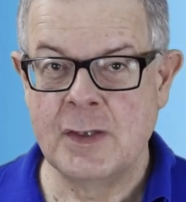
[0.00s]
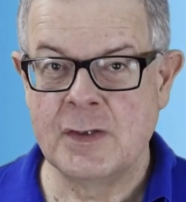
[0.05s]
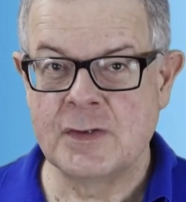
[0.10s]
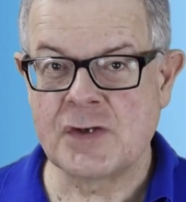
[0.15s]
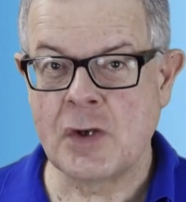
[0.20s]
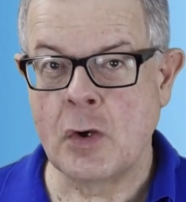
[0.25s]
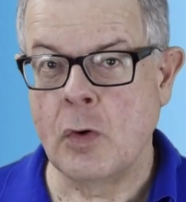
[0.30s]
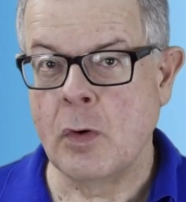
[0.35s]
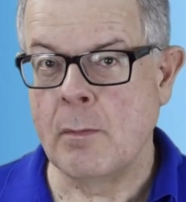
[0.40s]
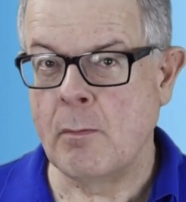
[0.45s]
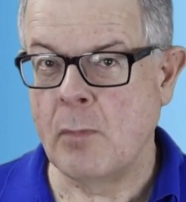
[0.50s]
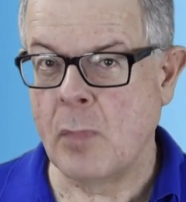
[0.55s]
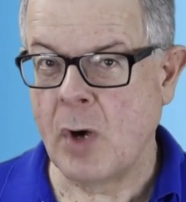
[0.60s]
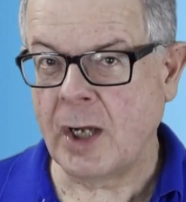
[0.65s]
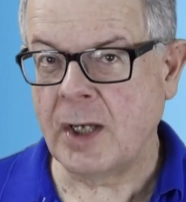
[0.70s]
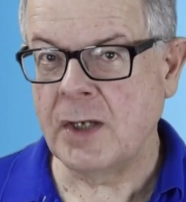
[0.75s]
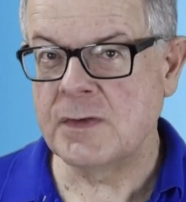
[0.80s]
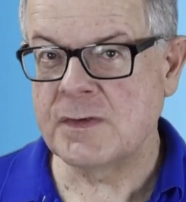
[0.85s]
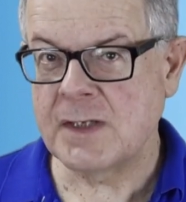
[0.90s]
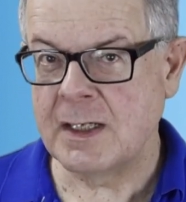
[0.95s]
So
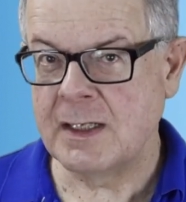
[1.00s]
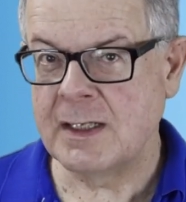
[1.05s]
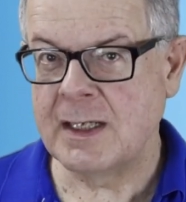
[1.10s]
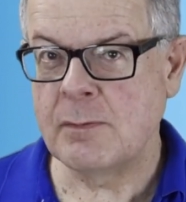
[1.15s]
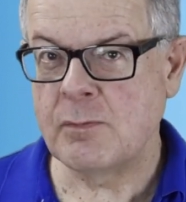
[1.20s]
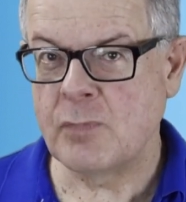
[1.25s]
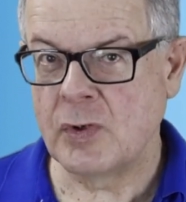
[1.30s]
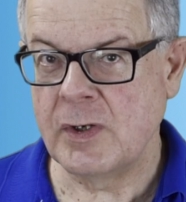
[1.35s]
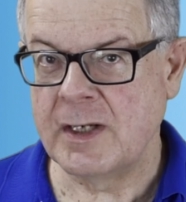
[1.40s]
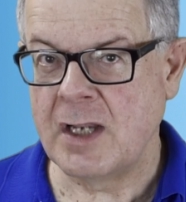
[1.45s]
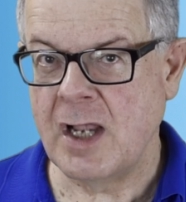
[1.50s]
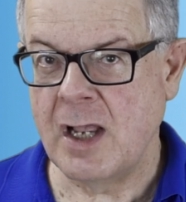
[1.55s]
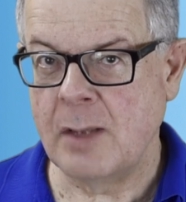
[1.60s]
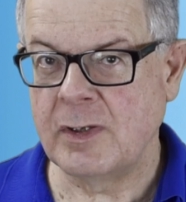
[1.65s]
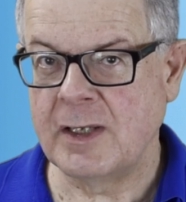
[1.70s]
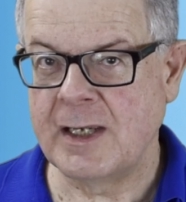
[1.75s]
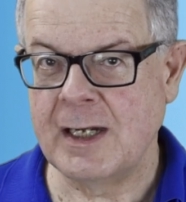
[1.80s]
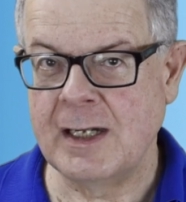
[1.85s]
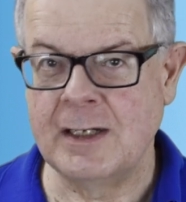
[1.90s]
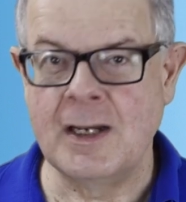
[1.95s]
markets can get pretty
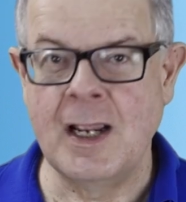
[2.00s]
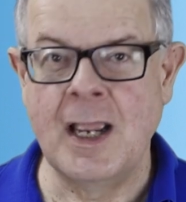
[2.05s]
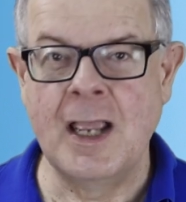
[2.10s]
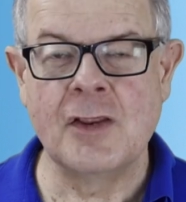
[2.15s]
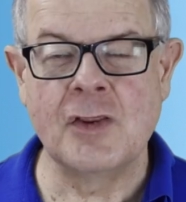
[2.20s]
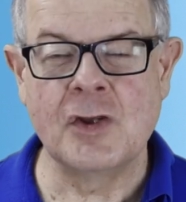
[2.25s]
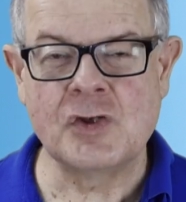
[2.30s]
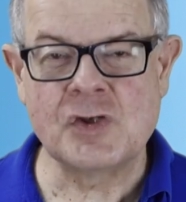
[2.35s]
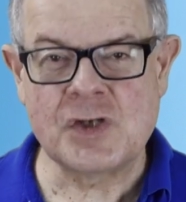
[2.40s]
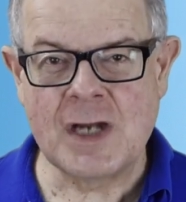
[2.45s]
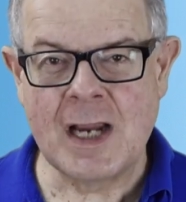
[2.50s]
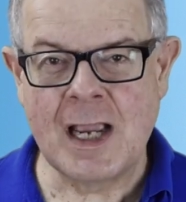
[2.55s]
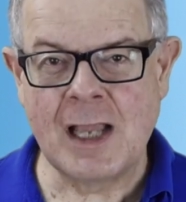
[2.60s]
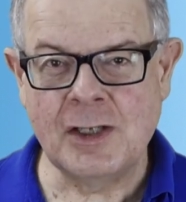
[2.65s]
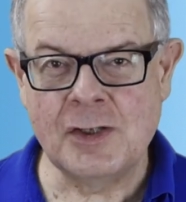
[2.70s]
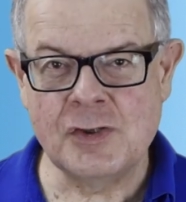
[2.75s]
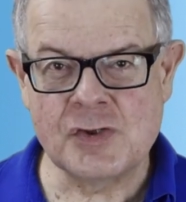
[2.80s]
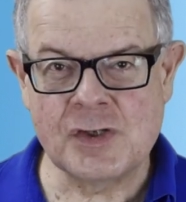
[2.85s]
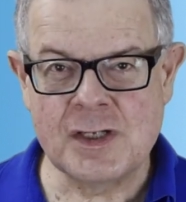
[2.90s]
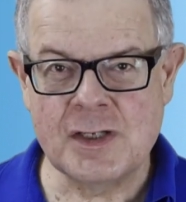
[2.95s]
complicated. The
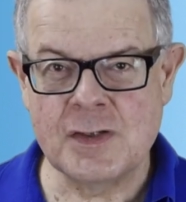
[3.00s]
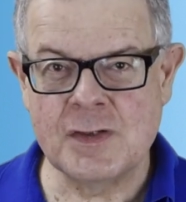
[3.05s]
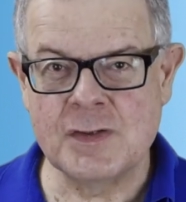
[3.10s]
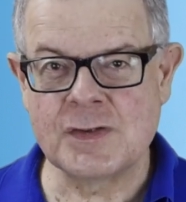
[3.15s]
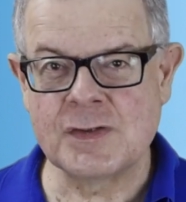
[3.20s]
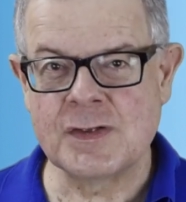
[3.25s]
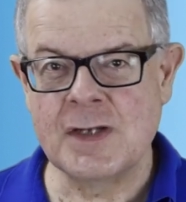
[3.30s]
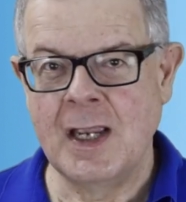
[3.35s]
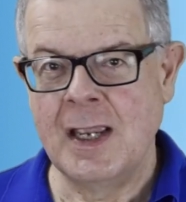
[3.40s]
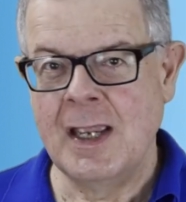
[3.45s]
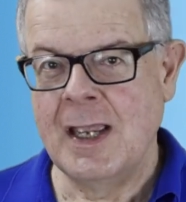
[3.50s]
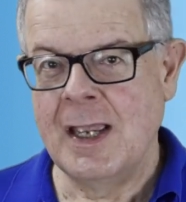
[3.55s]
challenge is